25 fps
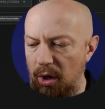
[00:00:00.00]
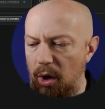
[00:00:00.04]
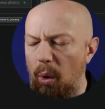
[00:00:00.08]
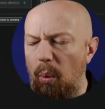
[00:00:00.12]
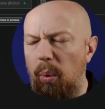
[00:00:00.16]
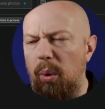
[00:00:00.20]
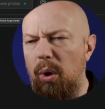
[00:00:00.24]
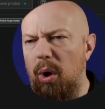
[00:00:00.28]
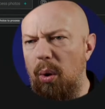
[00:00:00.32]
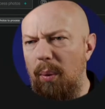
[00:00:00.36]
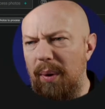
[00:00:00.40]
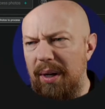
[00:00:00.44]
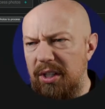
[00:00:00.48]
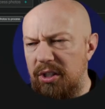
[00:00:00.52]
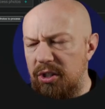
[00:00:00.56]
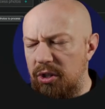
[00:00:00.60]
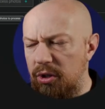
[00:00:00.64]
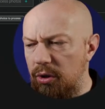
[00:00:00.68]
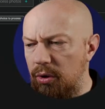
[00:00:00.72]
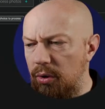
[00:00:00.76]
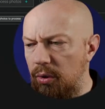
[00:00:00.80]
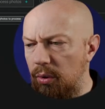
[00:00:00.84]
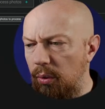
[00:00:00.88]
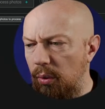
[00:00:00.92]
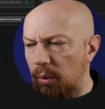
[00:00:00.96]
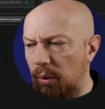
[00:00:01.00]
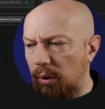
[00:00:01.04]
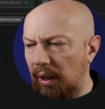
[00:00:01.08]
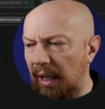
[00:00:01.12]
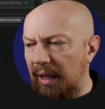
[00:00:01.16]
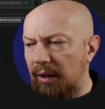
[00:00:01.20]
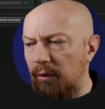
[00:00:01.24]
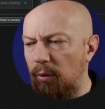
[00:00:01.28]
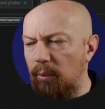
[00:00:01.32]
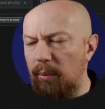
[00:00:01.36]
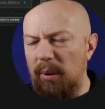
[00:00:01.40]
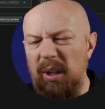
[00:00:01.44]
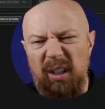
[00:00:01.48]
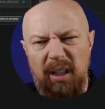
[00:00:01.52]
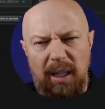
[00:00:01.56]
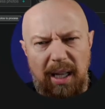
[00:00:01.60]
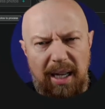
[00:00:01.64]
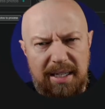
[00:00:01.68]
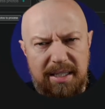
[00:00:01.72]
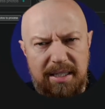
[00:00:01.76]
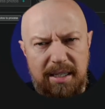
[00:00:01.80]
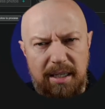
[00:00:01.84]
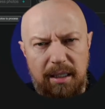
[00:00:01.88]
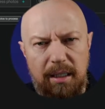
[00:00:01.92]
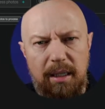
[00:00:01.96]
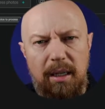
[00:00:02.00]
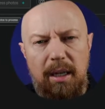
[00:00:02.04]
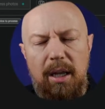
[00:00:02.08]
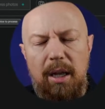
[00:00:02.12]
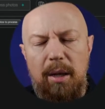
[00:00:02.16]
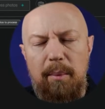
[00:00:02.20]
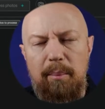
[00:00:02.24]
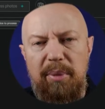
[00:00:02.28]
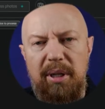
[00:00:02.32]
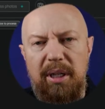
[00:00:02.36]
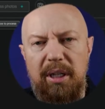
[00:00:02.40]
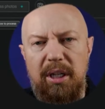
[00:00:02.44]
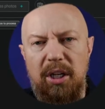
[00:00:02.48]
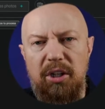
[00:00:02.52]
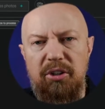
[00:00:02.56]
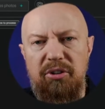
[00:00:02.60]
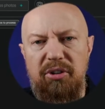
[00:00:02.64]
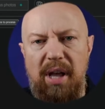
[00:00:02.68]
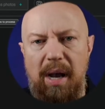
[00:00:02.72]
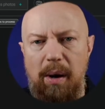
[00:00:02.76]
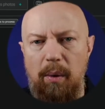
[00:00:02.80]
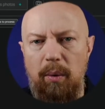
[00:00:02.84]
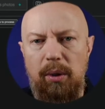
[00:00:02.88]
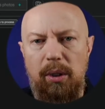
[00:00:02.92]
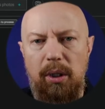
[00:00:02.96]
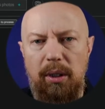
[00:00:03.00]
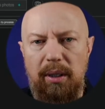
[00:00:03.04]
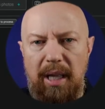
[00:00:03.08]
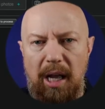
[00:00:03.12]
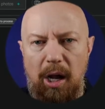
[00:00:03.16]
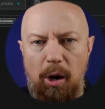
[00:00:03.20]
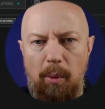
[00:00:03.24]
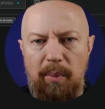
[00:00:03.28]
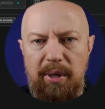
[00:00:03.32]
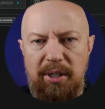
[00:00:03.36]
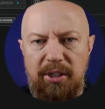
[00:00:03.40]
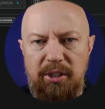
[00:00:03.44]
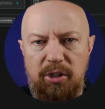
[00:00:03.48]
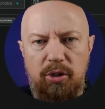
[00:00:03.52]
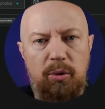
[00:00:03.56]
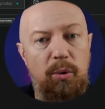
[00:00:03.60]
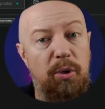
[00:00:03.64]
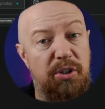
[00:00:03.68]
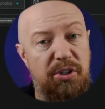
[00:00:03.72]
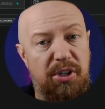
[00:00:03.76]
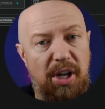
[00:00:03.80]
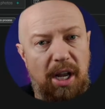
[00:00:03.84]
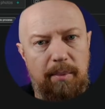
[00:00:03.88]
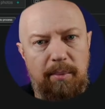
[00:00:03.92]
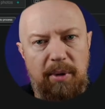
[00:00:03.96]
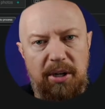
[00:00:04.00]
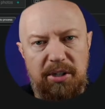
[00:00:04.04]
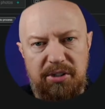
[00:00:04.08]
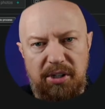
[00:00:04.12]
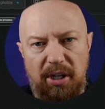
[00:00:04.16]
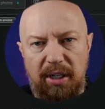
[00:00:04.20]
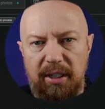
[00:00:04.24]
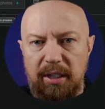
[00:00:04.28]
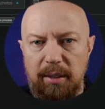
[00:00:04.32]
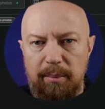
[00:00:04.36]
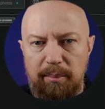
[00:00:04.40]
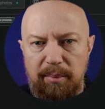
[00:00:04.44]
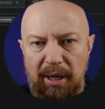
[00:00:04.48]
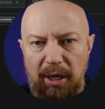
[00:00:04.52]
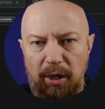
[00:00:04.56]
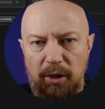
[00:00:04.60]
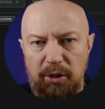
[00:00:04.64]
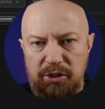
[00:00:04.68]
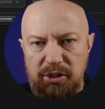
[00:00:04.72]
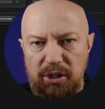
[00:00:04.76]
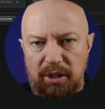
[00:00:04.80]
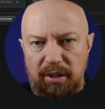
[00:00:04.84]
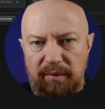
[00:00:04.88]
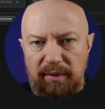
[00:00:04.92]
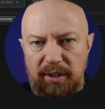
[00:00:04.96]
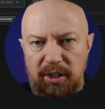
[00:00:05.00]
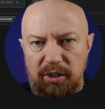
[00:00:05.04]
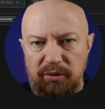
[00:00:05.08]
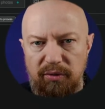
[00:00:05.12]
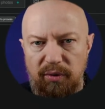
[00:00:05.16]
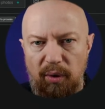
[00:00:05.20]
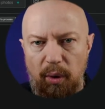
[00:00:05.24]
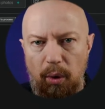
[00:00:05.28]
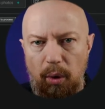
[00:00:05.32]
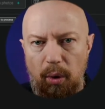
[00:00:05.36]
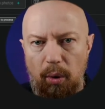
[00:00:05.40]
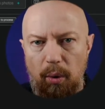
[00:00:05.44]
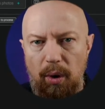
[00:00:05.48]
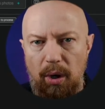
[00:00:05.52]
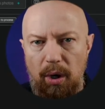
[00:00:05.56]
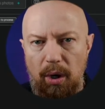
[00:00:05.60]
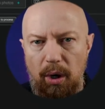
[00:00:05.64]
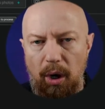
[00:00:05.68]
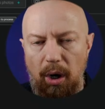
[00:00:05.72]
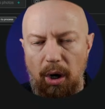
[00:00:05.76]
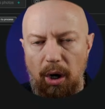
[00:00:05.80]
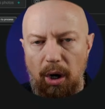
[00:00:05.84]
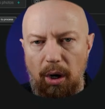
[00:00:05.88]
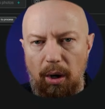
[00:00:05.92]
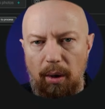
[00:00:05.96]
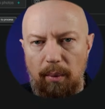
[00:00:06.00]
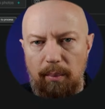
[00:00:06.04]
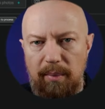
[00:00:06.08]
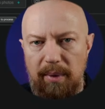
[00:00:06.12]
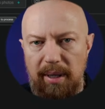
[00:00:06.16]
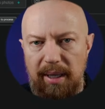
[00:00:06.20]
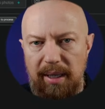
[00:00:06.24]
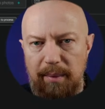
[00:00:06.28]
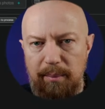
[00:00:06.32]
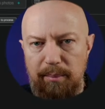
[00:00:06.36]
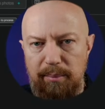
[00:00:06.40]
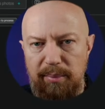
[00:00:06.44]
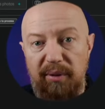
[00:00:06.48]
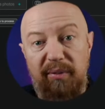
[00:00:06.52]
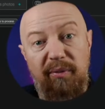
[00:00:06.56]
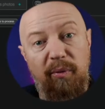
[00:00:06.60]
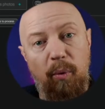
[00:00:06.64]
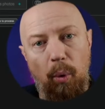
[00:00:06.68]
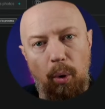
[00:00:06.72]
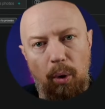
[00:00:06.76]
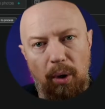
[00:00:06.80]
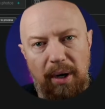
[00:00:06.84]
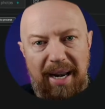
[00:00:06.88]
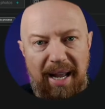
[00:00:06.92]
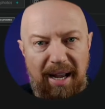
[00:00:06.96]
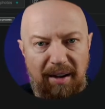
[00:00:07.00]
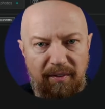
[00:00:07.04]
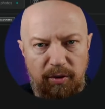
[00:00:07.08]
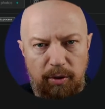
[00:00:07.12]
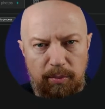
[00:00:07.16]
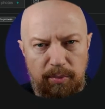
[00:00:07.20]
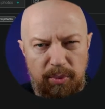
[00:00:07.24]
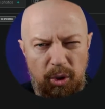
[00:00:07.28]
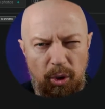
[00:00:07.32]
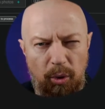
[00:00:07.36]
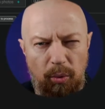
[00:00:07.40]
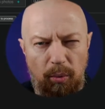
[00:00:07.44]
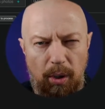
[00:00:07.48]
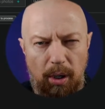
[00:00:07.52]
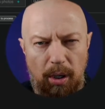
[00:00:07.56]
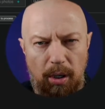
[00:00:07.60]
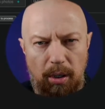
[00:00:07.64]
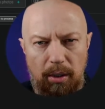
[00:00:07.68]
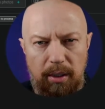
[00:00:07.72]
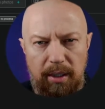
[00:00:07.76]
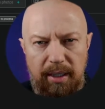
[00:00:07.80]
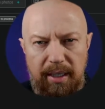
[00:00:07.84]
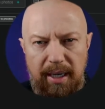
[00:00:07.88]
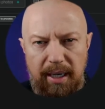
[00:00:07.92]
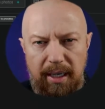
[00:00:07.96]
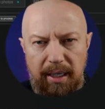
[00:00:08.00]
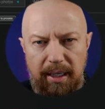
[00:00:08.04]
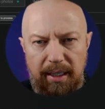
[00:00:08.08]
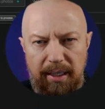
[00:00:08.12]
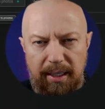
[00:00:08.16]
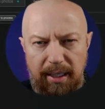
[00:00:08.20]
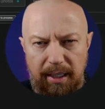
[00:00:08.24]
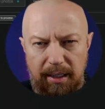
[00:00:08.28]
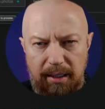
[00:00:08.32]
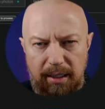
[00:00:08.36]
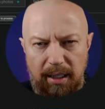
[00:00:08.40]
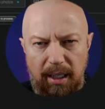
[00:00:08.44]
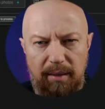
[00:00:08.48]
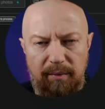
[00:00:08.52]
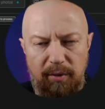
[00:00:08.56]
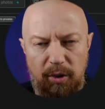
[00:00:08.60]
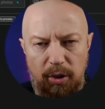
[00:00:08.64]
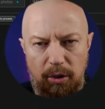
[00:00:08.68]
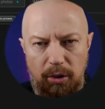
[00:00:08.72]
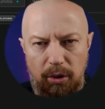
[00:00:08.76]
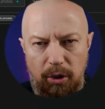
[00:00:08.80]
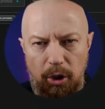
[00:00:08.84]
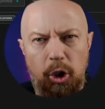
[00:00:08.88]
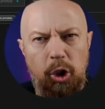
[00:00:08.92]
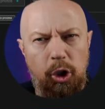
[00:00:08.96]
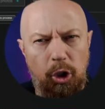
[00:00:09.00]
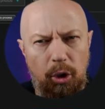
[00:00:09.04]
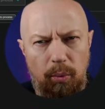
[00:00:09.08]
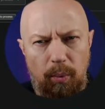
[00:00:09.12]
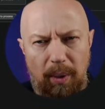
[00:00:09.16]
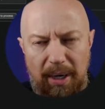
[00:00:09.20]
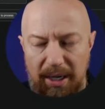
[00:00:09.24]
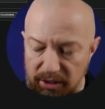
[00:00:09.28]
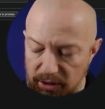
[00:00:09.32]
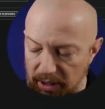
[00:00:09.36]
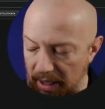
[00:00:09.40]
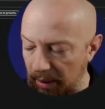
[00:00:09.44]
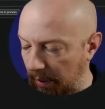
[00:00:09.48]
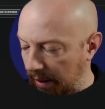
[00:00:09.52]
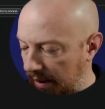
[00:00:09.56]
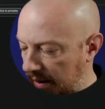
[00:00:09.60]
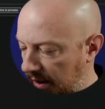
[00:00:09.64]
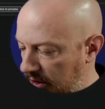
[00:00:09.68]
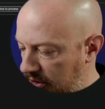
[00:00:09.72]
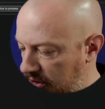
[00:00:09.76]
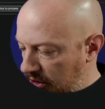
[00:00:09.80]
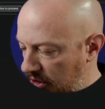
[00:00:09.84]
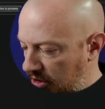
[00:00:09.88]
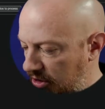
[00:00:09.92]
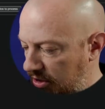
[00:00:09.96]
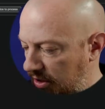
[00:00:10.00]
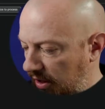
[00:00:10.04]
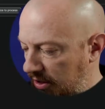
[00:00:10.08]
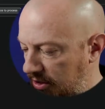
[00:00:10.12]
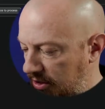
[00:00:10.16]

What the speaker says: we'll go into Lightroom Classic because that will allow me to do a side-by-side comparison of each photo before and after PureRAW in a kind of a good way. So anyway, let's just